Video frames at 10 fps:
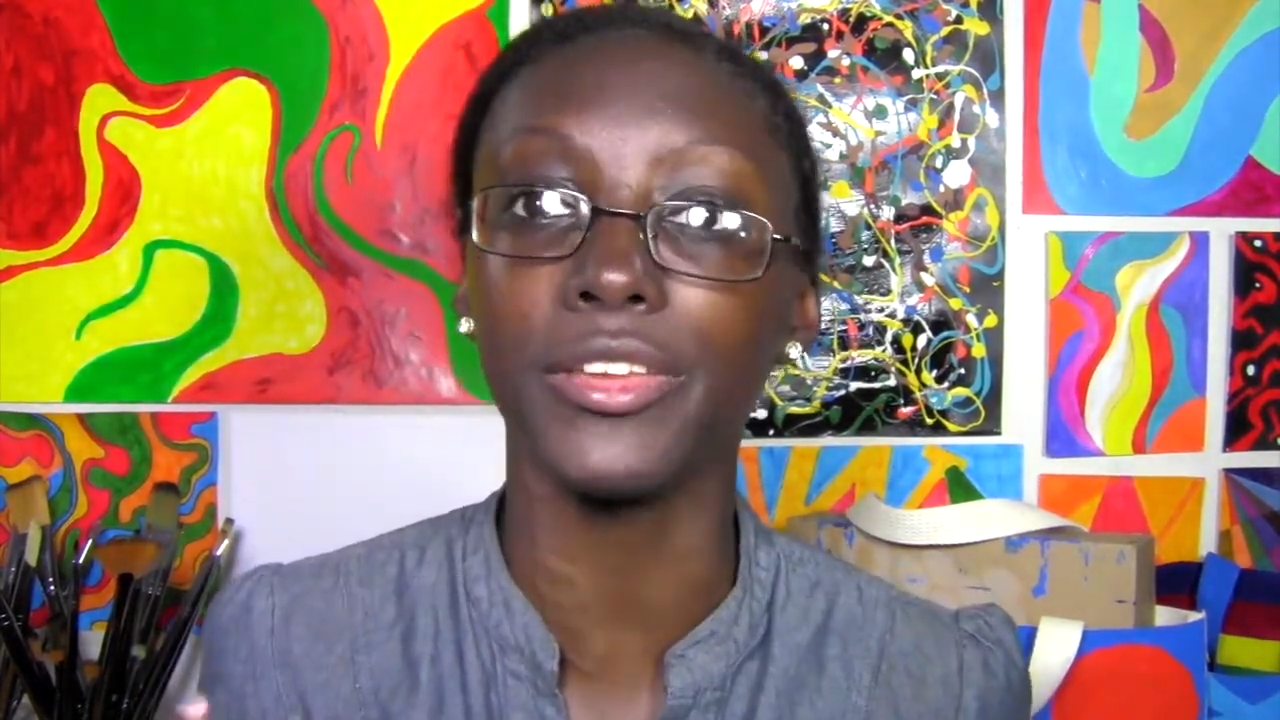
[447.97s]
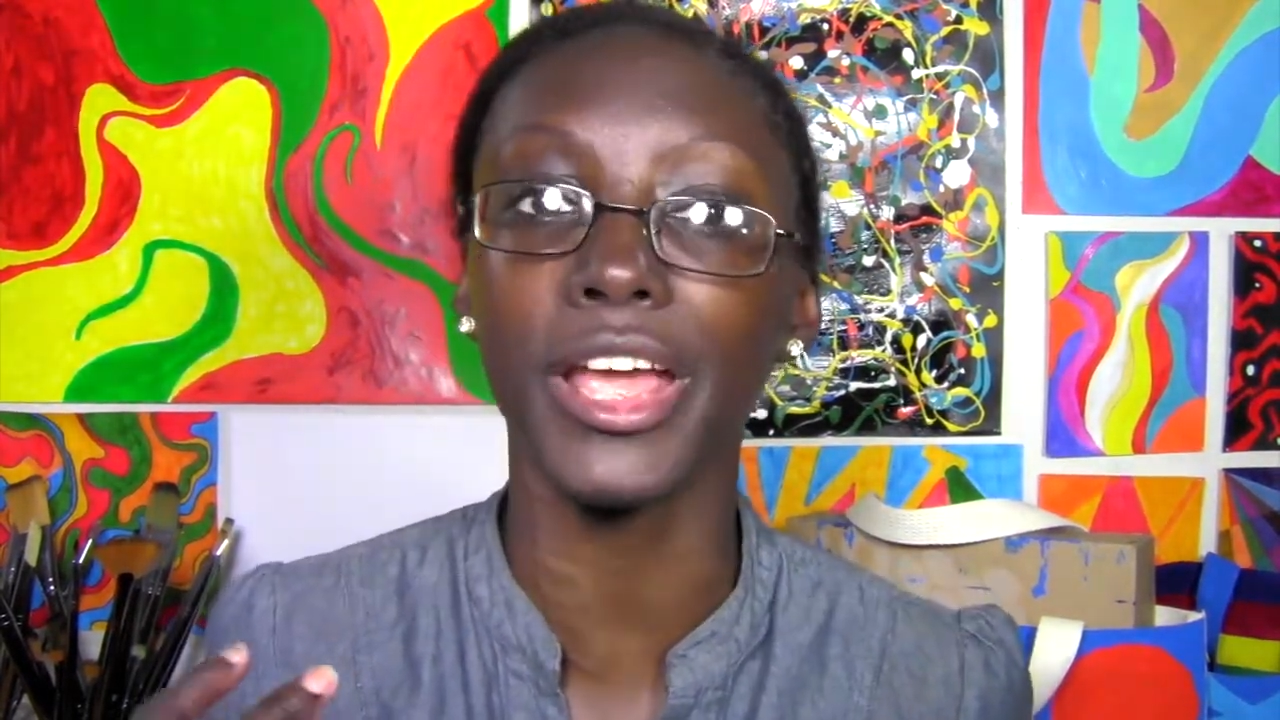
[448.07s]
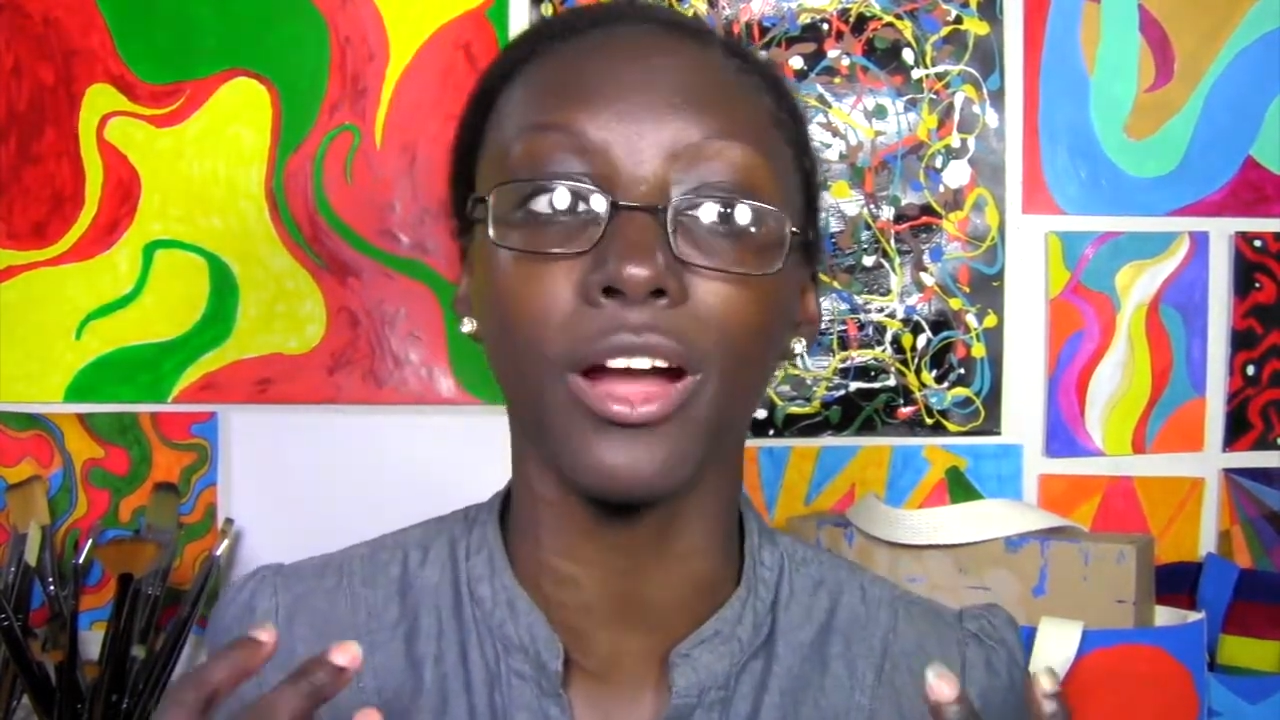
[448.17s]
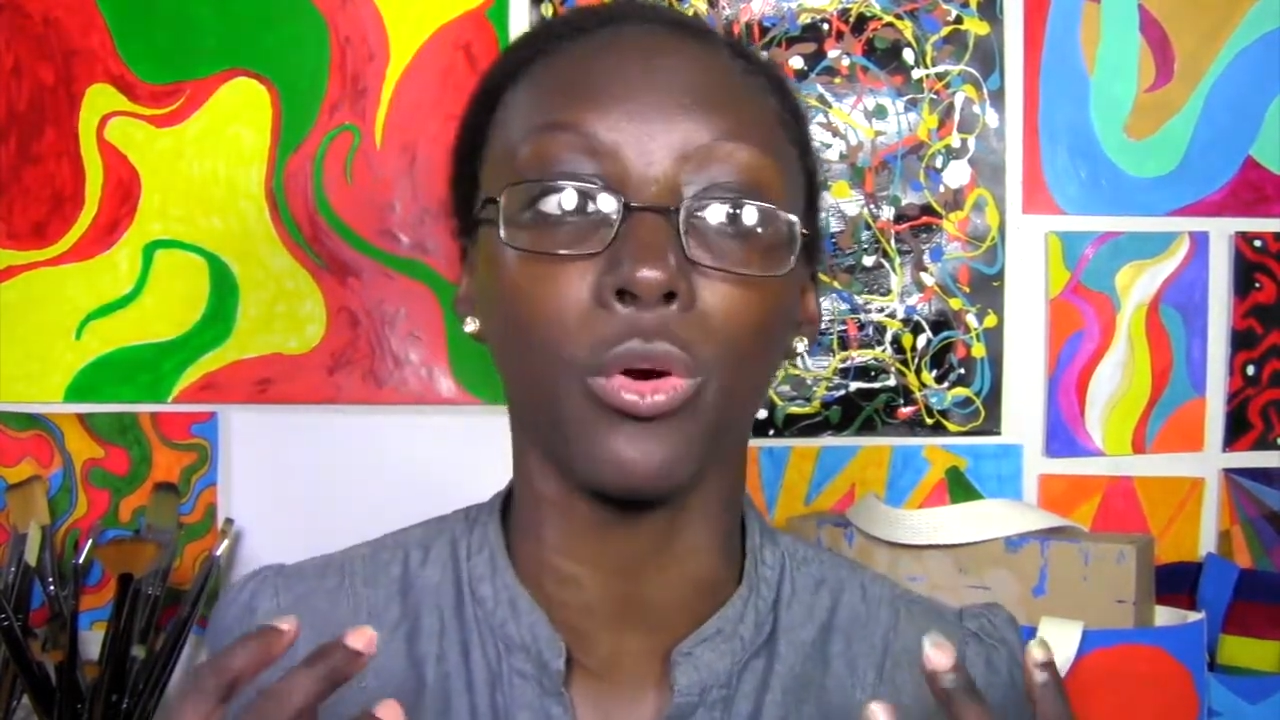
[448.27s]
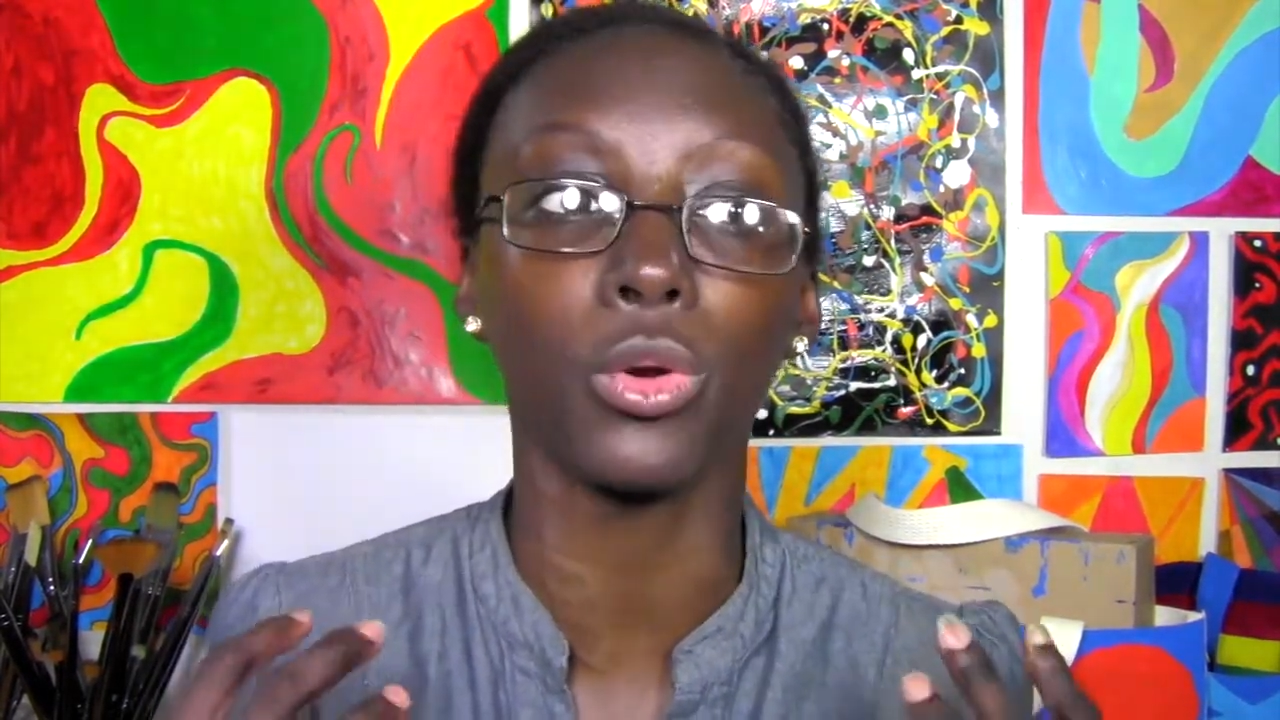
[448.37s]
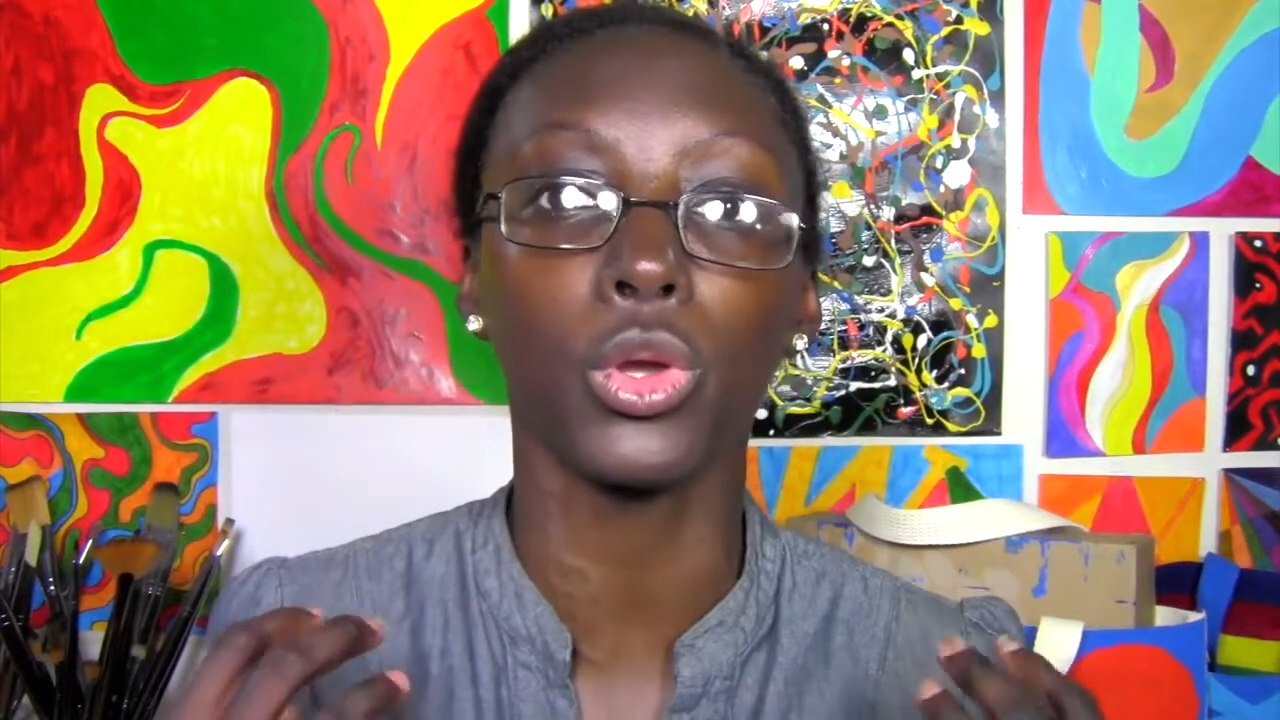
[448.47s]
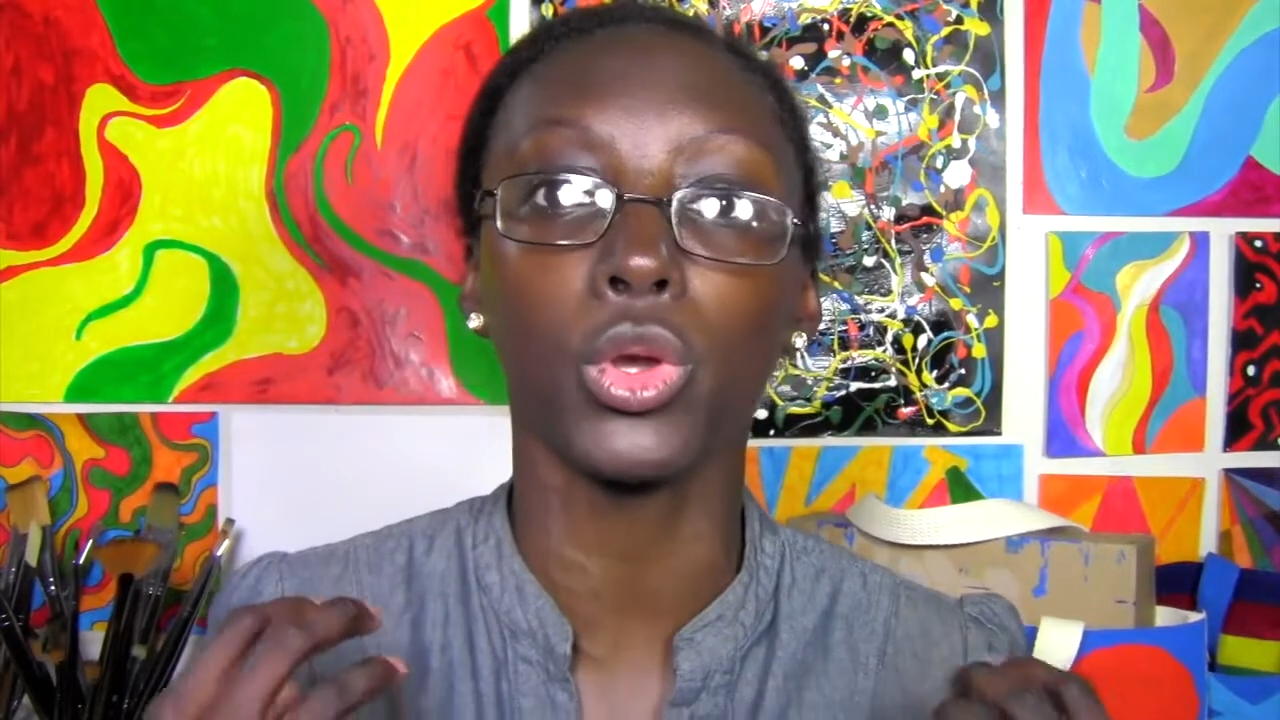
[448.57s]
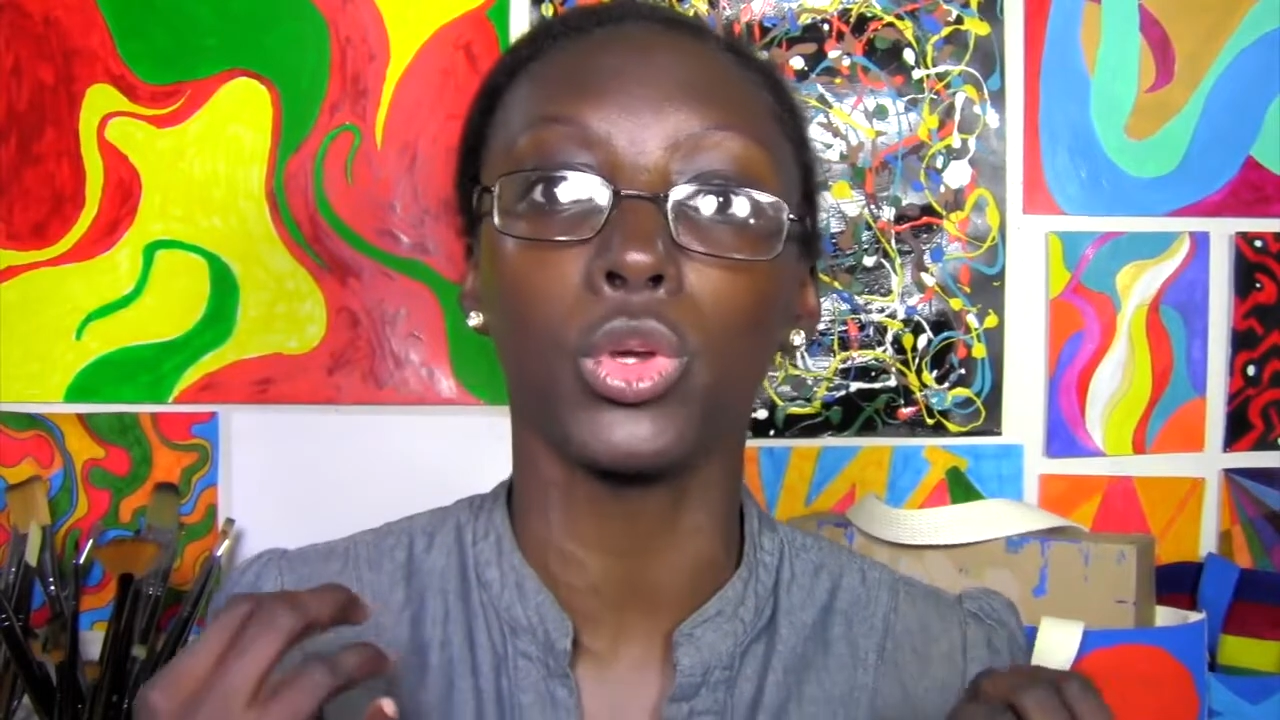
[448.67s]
Now,